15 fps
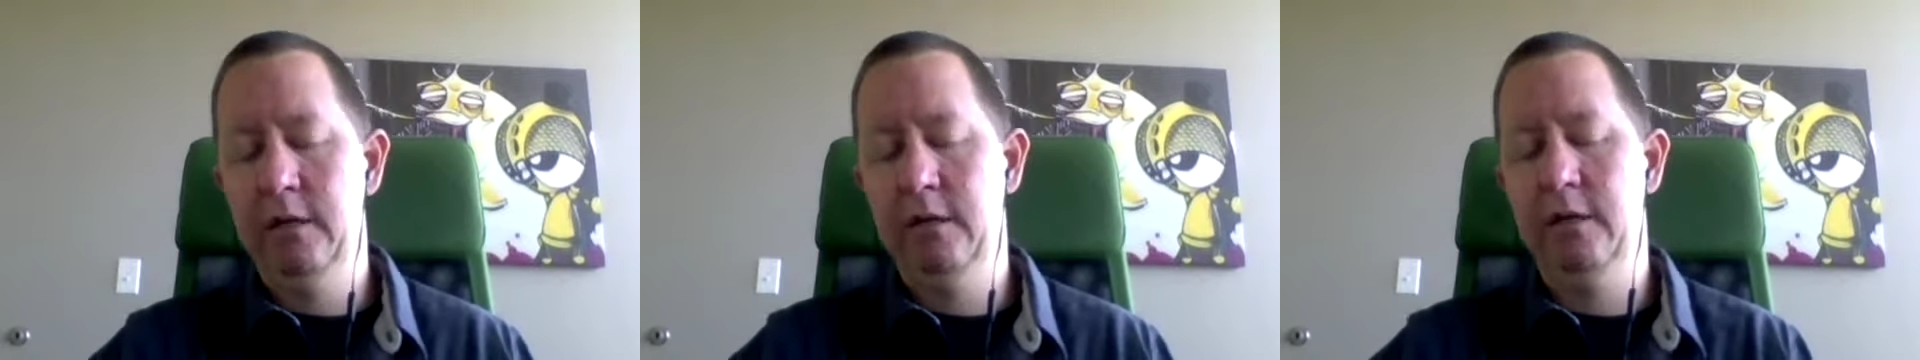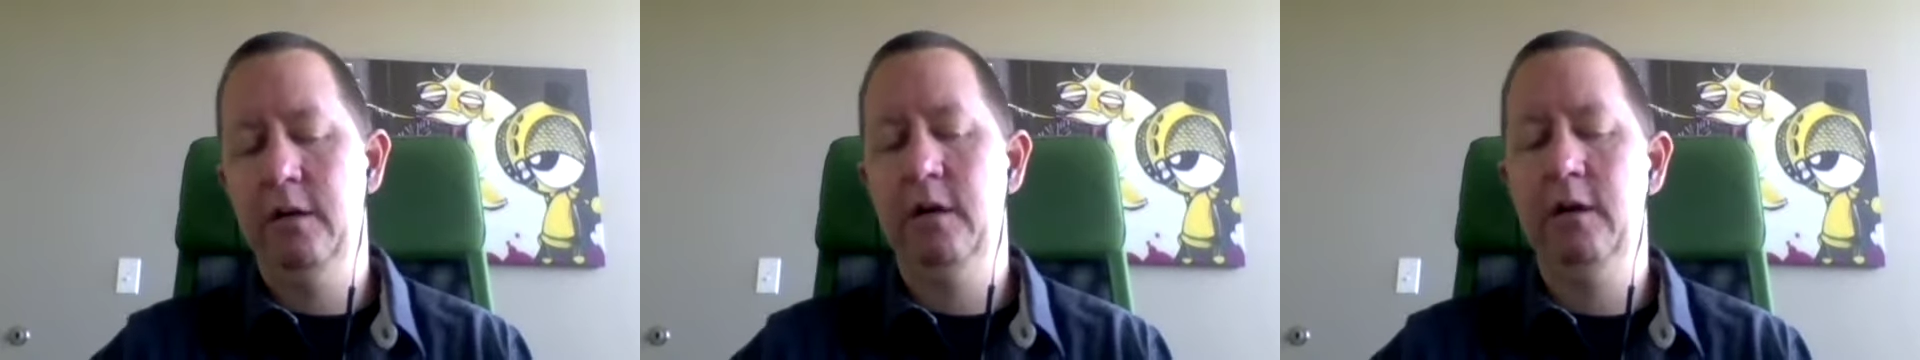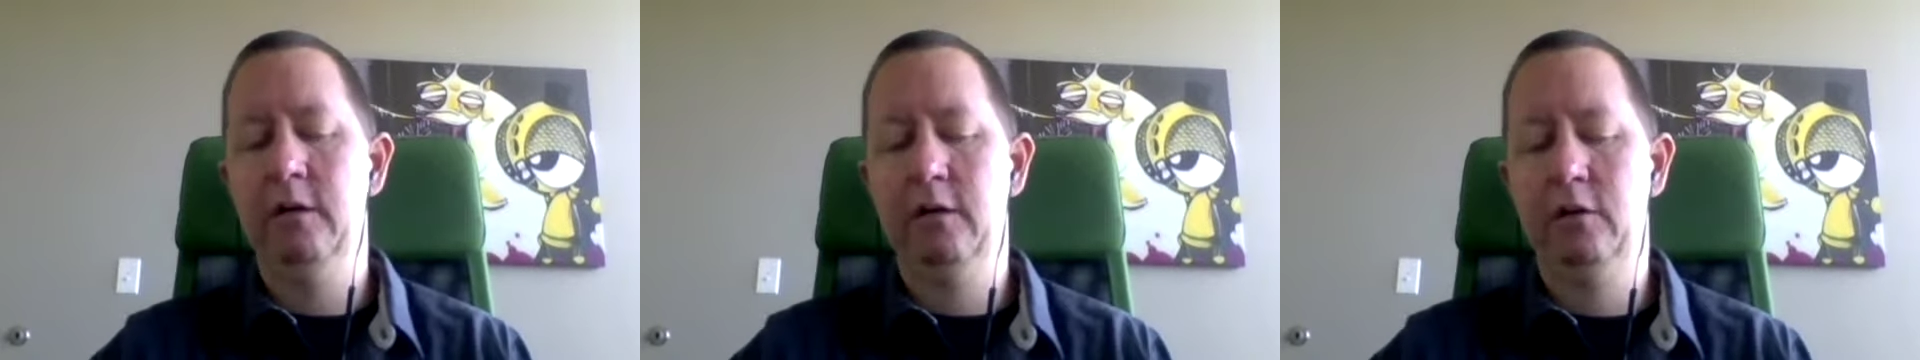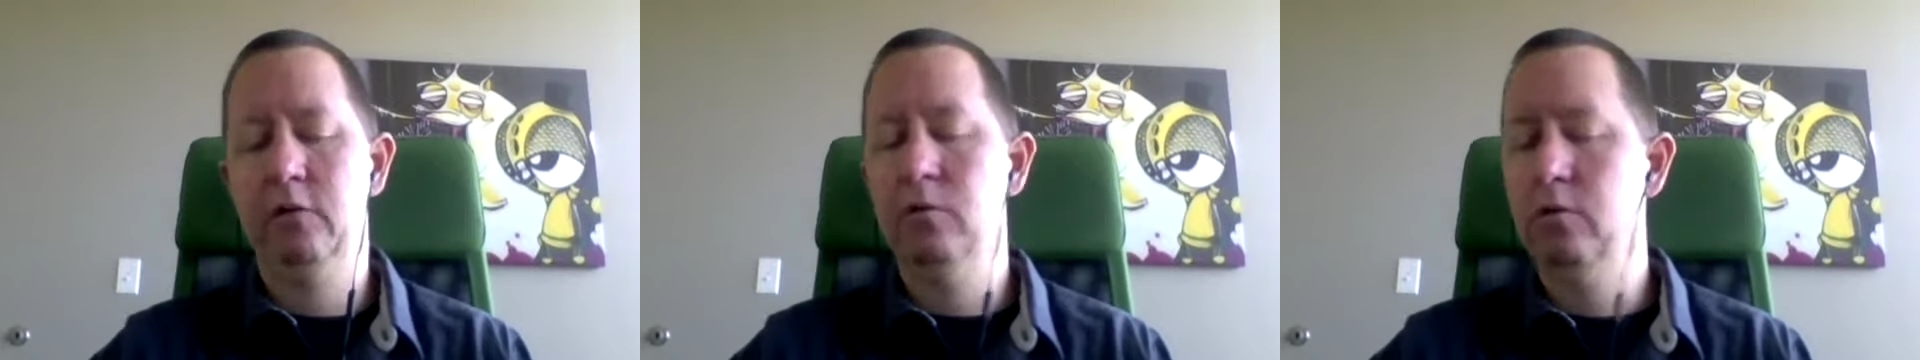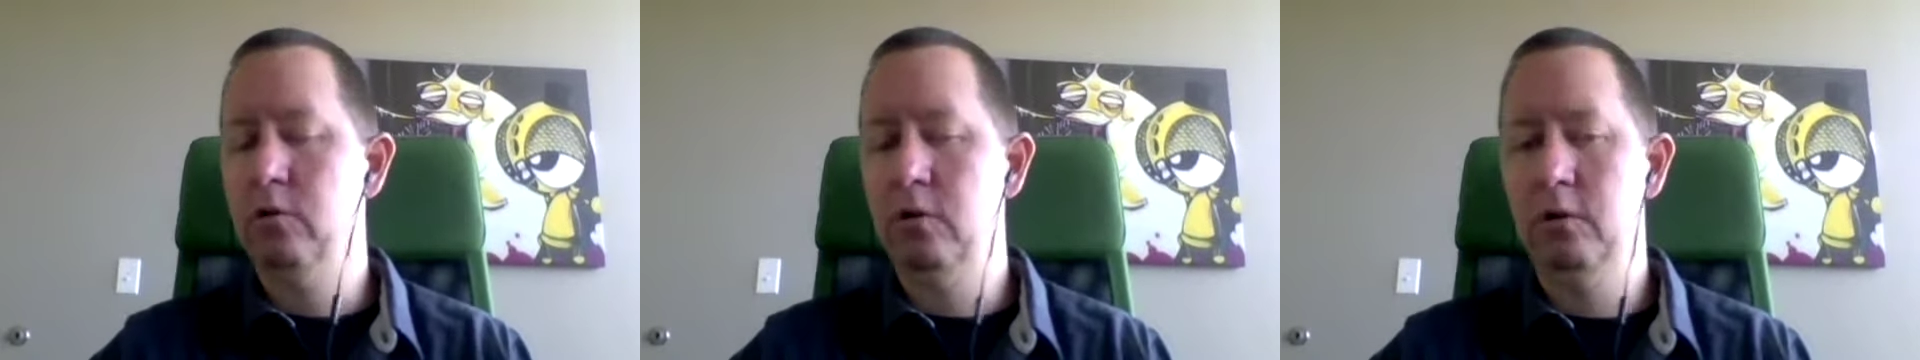
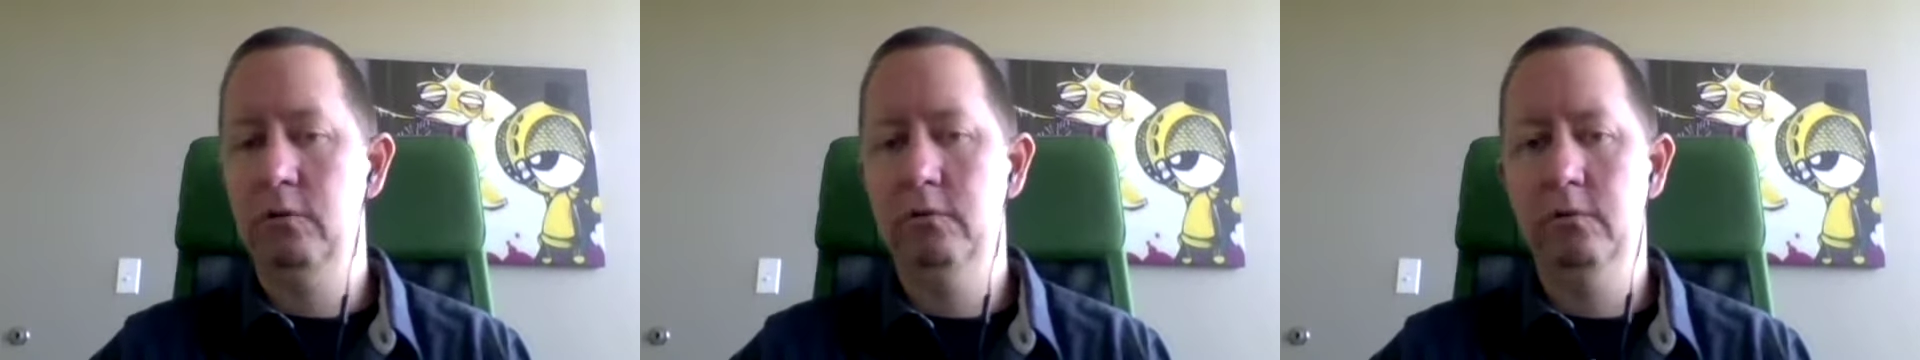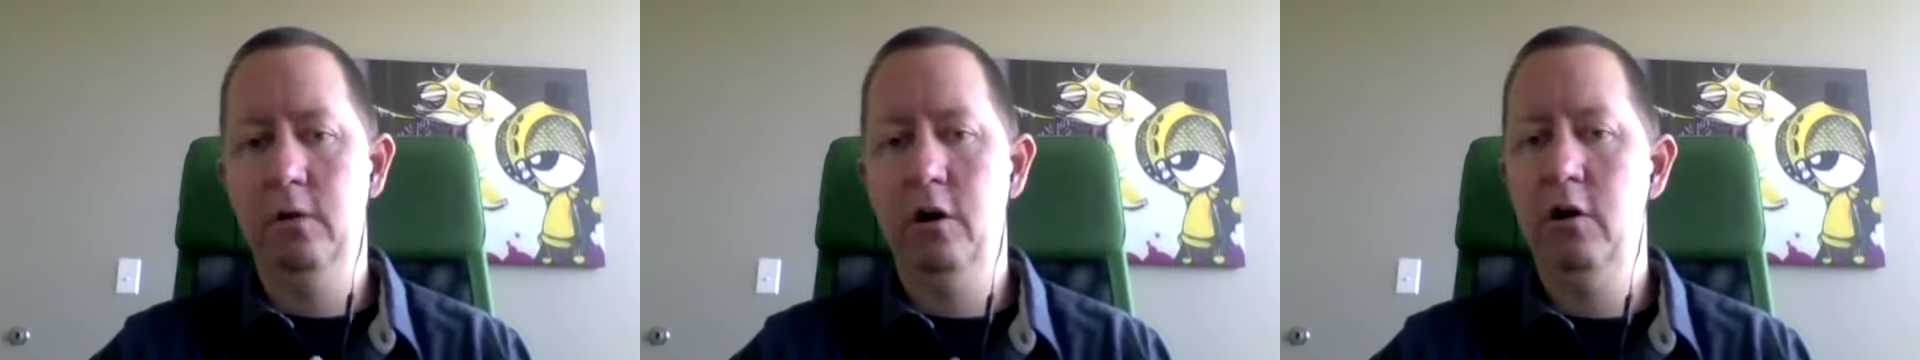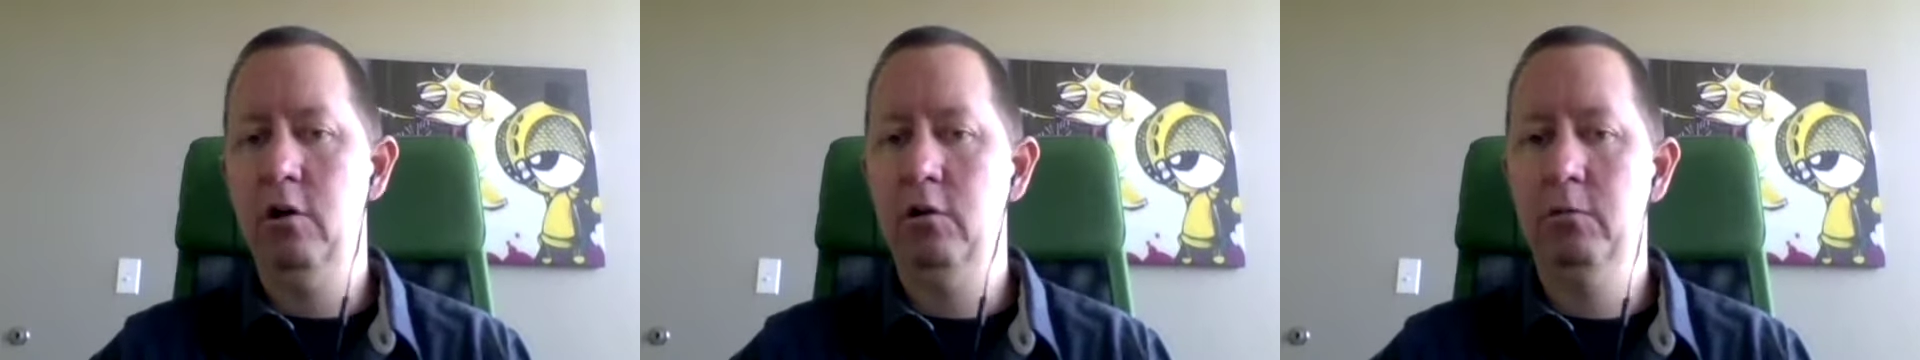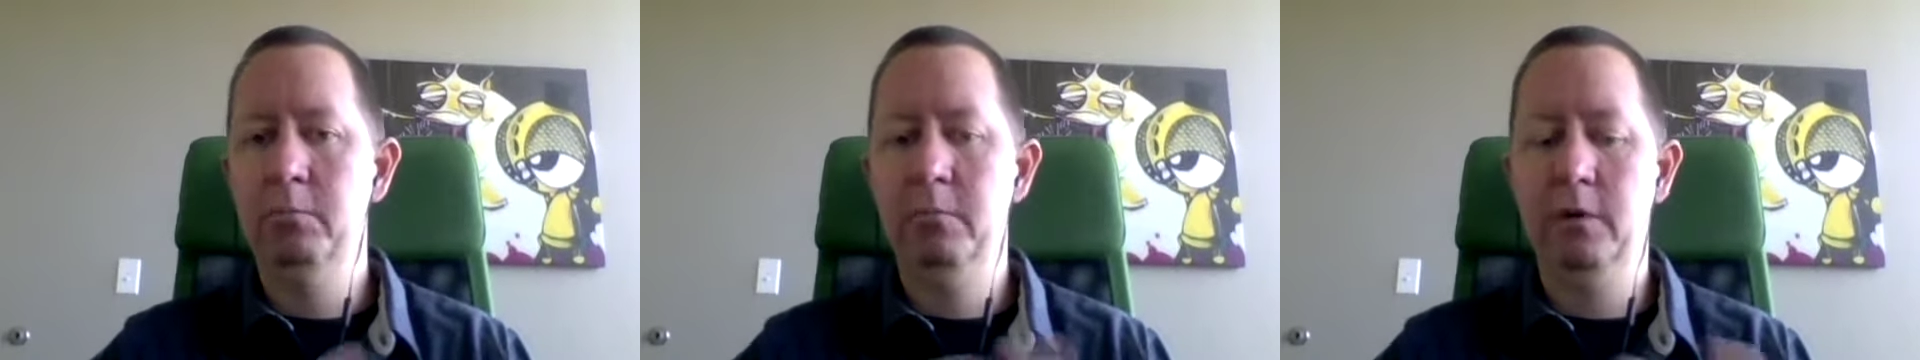Google Home